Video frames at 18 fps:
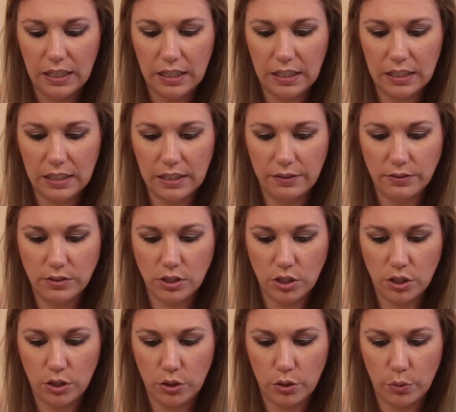it gives
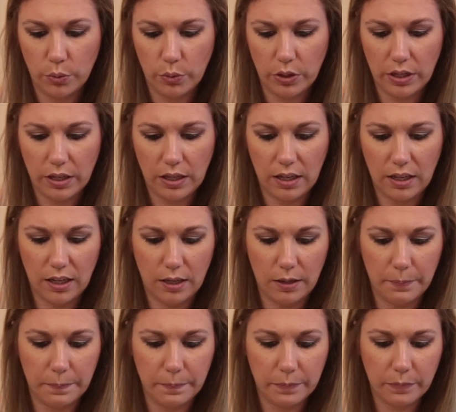you
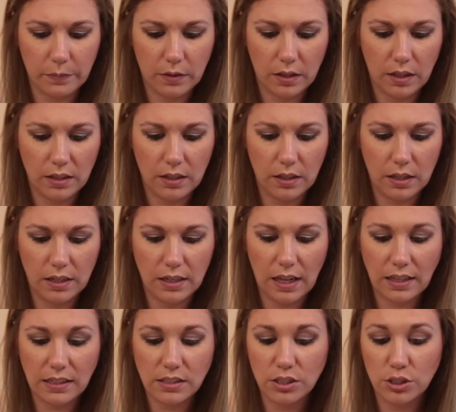um,
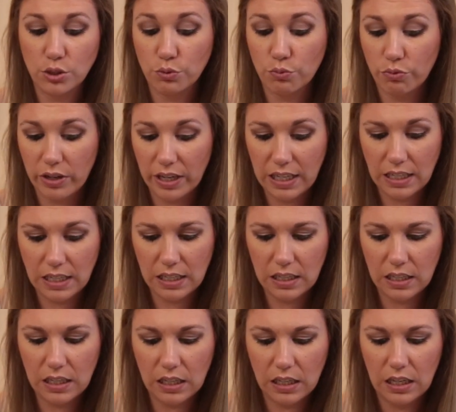analysis
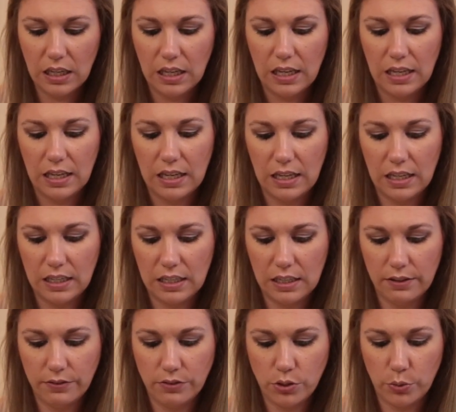rating, it
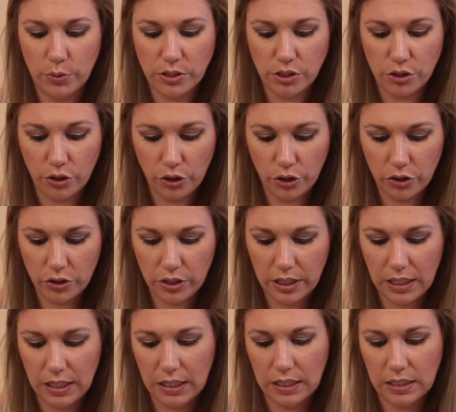gives you its
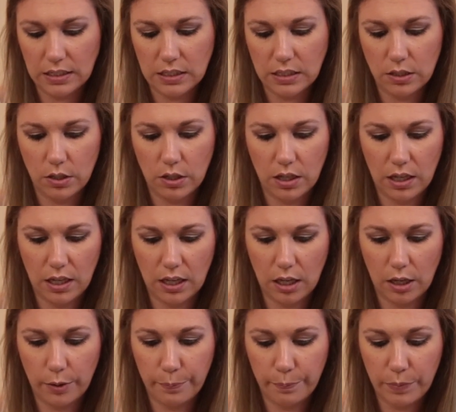earnings.
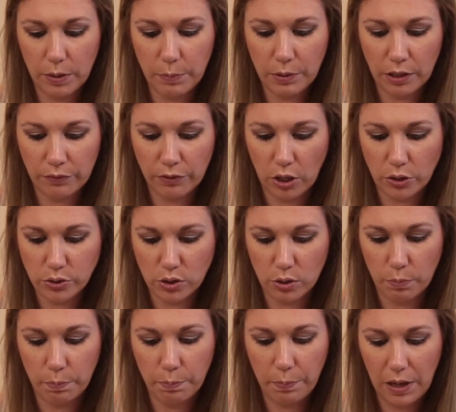Um, people have
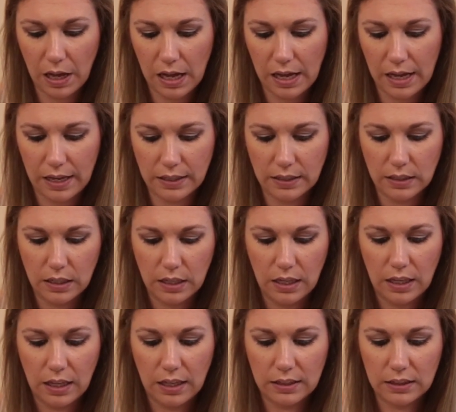also bought
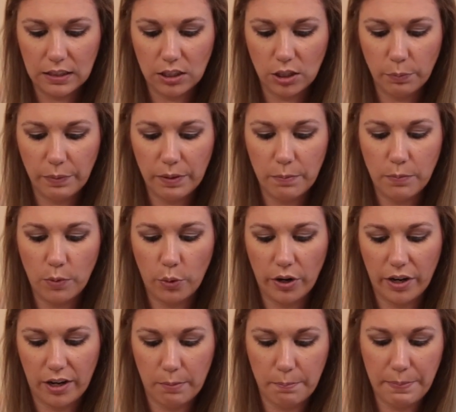a little bit
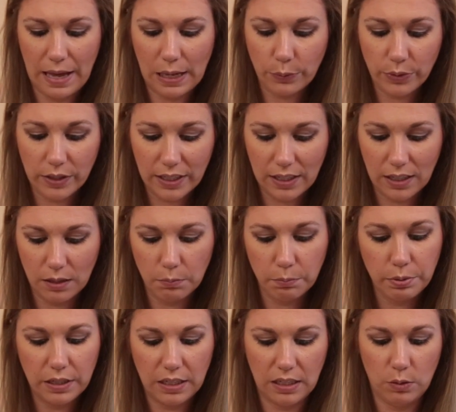more about the
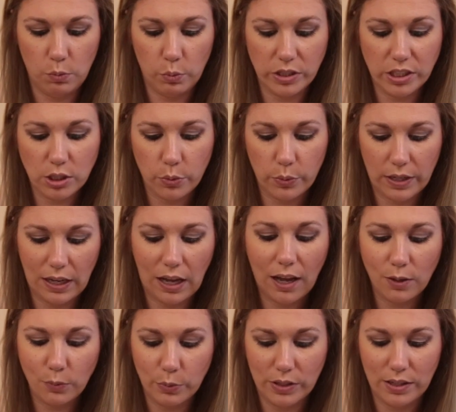company, what's going
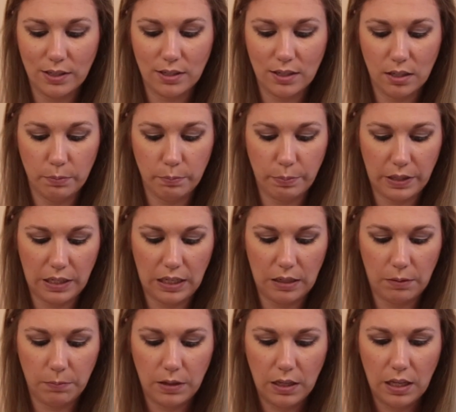on with the
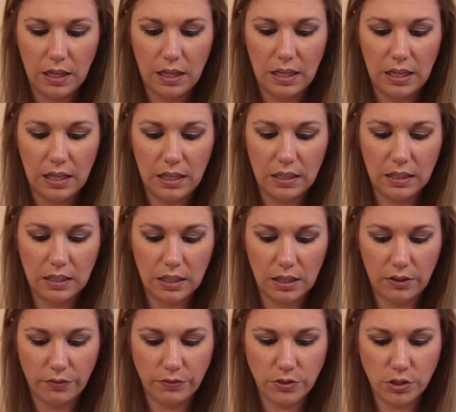company. It
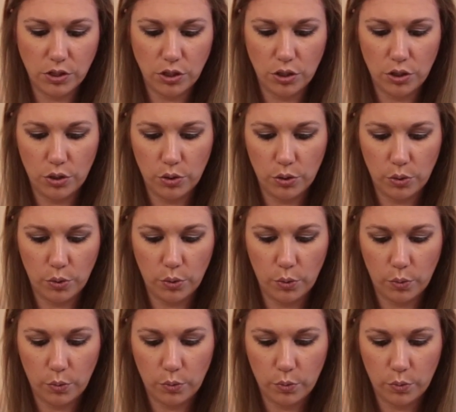gives
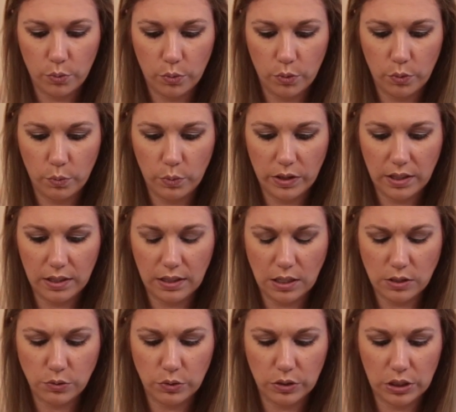you one thing
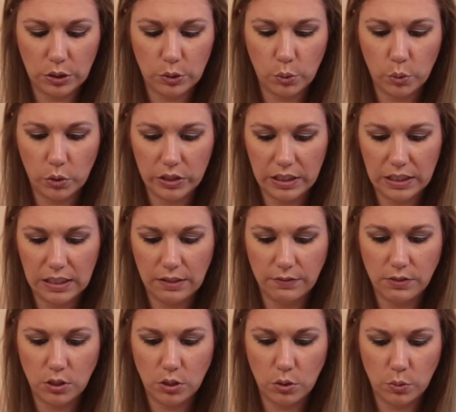that's really cool it
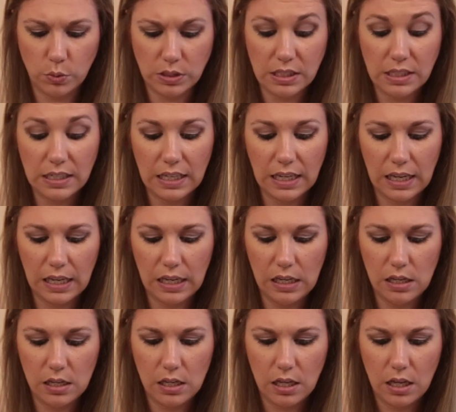gives you
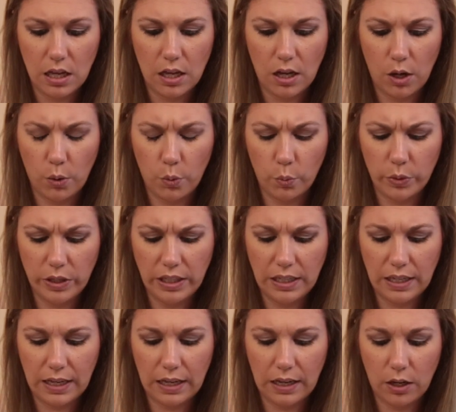today, a
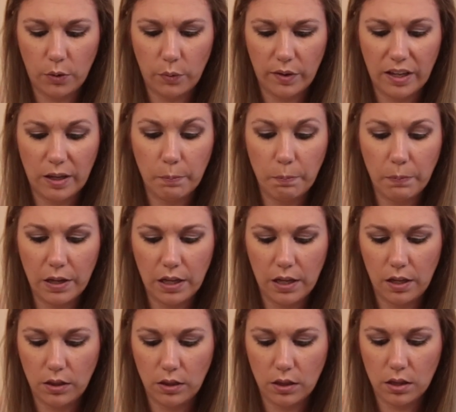week out, a
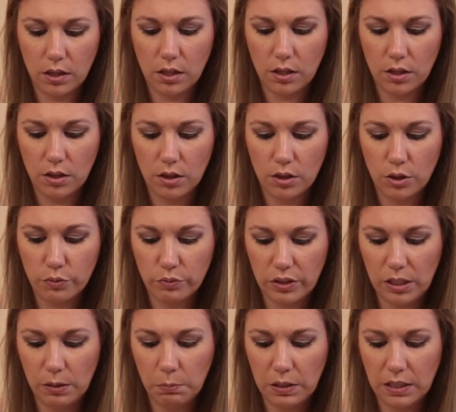month,
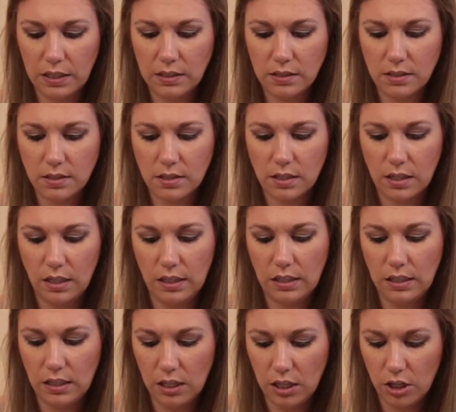three months,
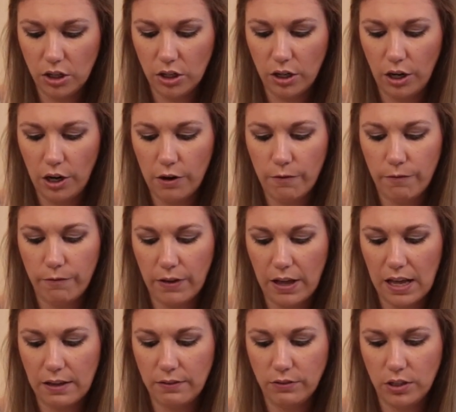a year,
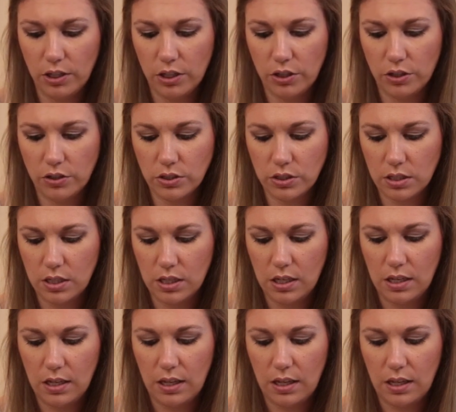five years